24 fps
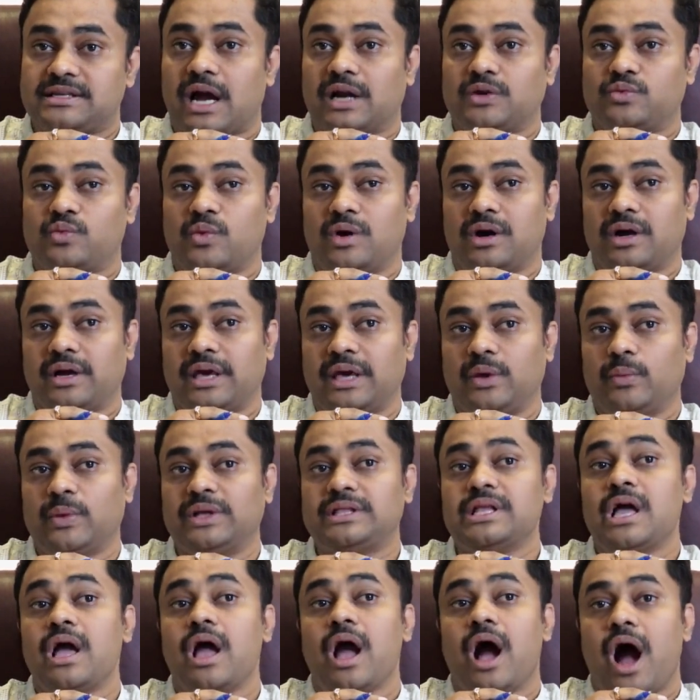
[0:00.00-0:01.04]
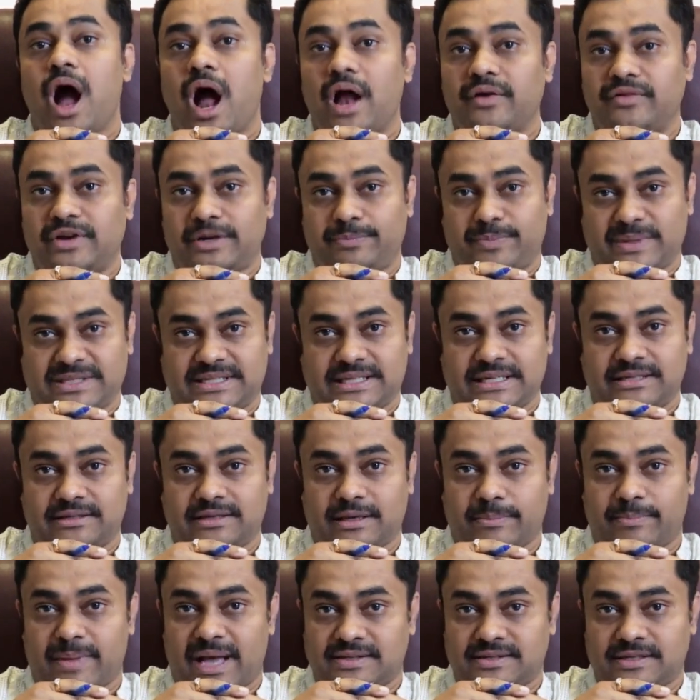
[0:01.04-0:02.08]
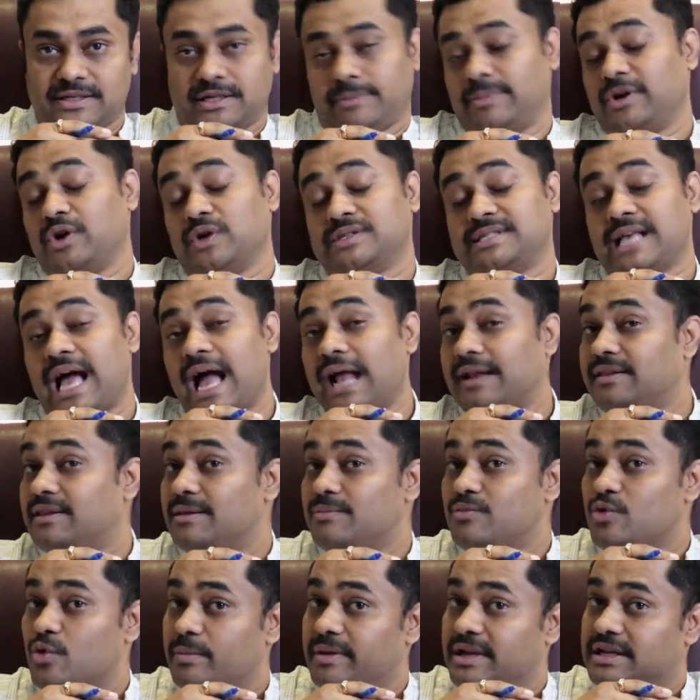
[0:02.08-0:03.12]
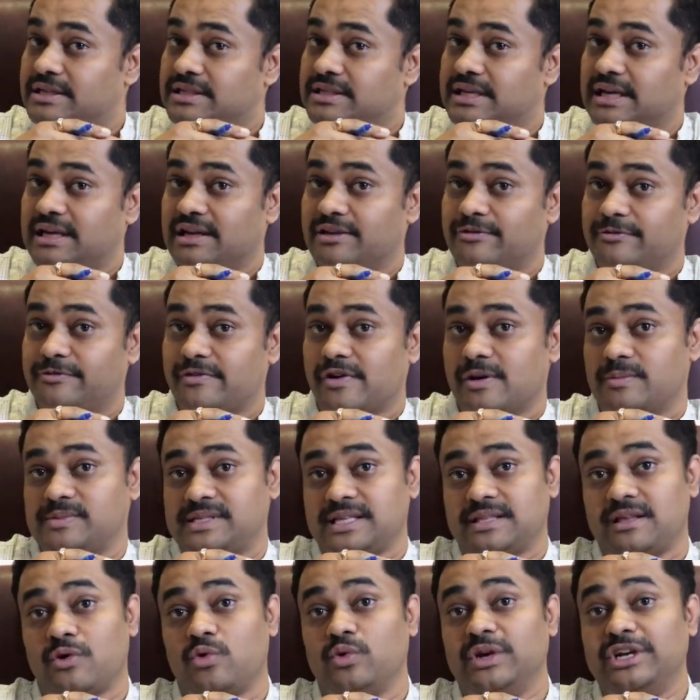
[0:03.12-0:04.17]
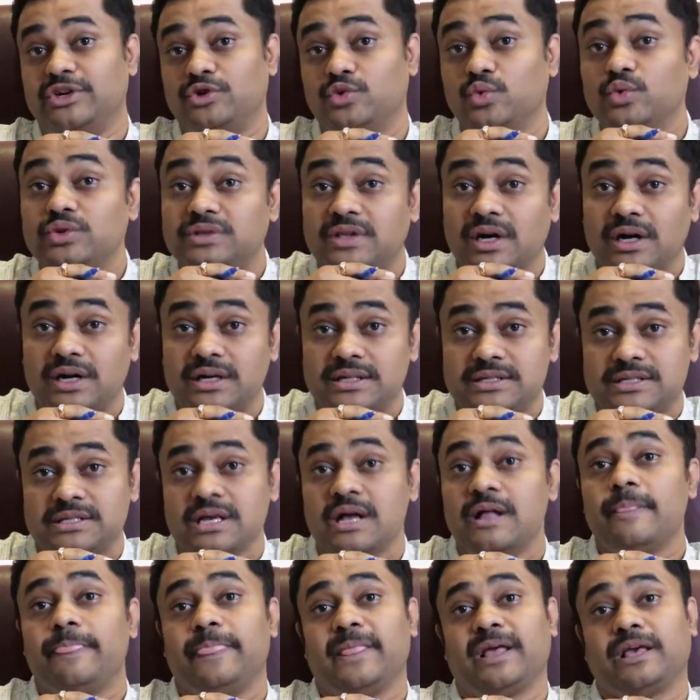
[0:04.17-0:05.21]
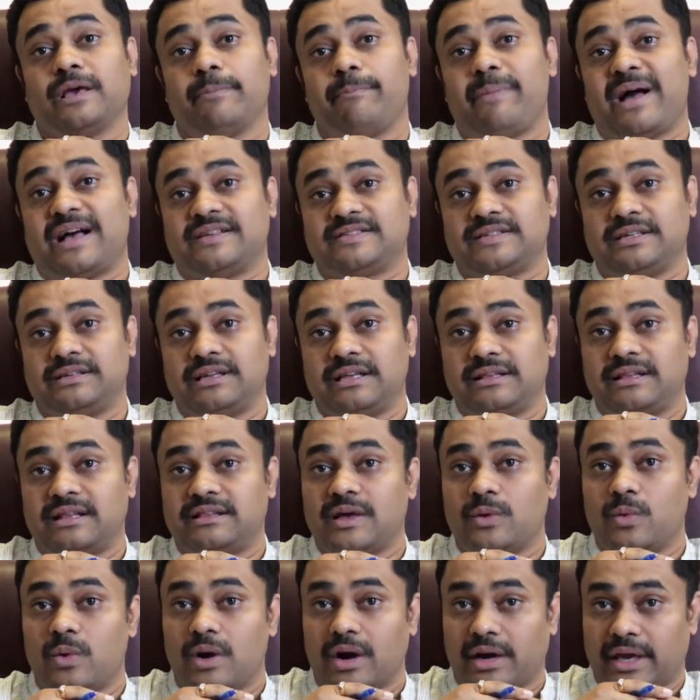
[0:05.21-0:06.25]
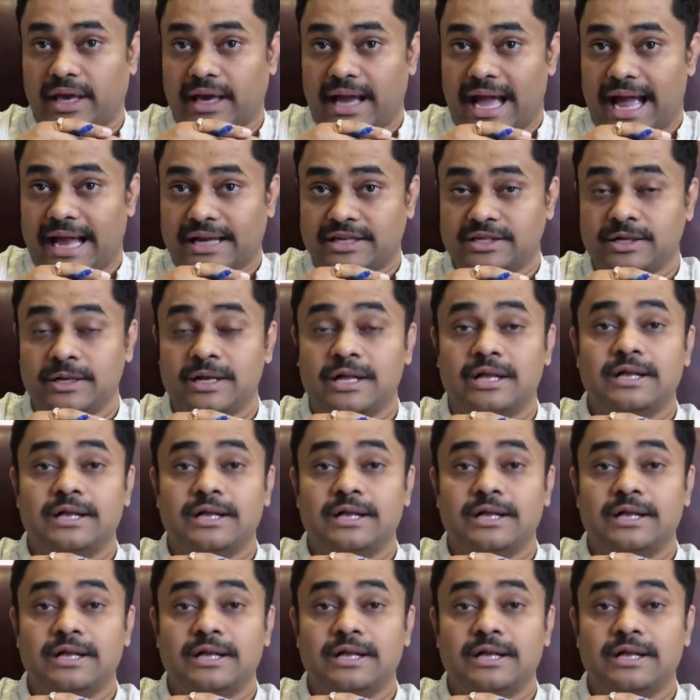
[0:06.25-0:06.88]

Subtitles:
start working with 100% capacity, because at the moment he confirms that they're only 2/3 the capacity that they're working at.